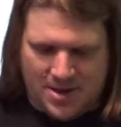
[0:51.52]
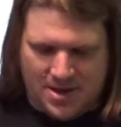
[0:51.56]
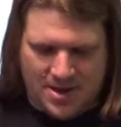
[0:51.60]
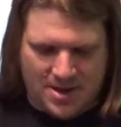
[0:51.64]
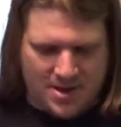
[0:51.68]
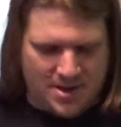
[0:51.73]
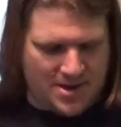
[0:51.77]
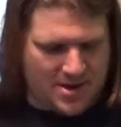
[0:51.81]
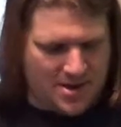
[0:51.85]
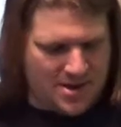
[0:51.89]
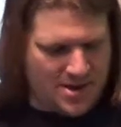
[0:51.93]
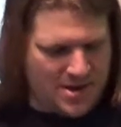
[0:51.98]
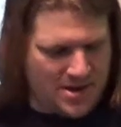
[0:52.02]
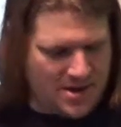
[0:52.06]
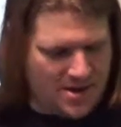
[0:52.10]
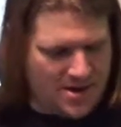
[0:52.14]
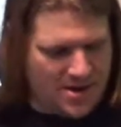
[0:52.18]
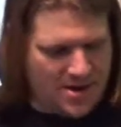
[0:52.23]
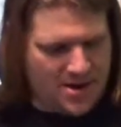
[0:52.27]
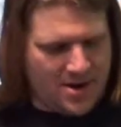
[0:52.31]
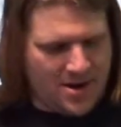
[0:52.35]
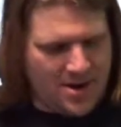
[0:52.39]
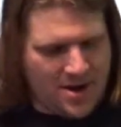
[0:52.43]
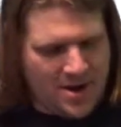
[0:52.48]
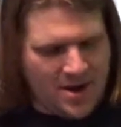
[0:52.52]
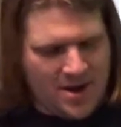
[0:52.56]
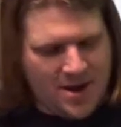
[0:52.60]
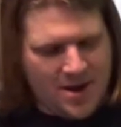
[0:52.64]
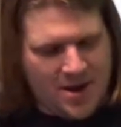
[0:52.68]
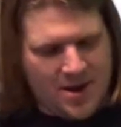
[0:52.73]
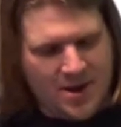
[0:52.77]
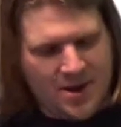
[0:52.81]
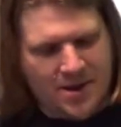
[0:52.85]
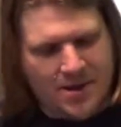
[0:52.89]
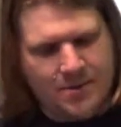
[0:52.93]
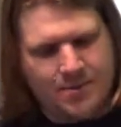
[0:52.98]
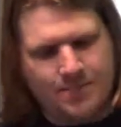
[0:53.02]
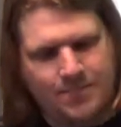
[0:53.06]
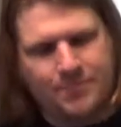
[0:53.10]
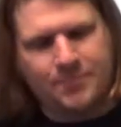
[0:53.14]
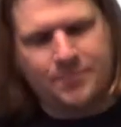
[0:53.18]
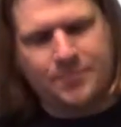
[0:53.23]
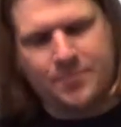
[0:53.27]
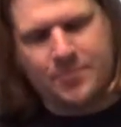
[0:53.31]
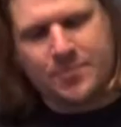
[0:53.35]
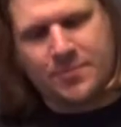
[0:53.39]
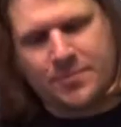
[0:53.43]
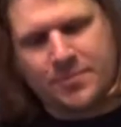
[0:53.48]

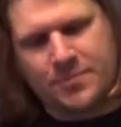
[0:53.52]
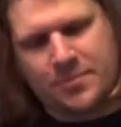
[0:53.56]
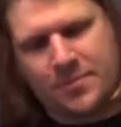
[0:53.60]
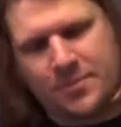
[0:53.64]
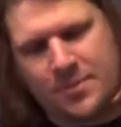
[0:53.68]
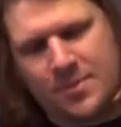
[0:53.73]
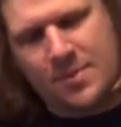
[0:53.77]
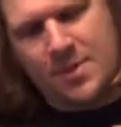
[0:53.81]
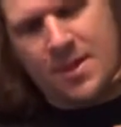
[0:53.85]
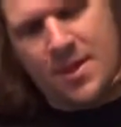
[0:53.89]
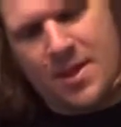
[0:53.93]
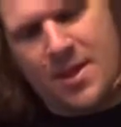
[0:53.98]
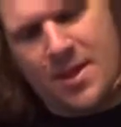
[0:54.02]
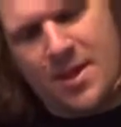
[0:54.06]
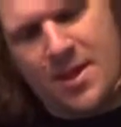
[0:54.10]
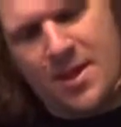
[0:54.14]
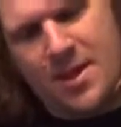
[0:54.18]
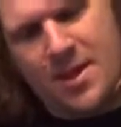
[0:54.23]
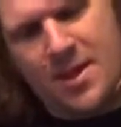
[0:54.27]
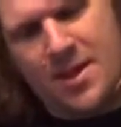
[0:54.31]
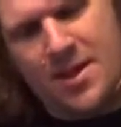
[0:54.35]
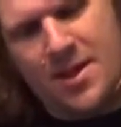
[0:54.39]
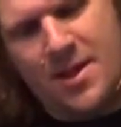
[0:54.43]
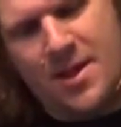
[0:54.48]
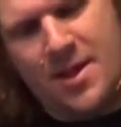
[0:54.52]
No one is speaking in this clip.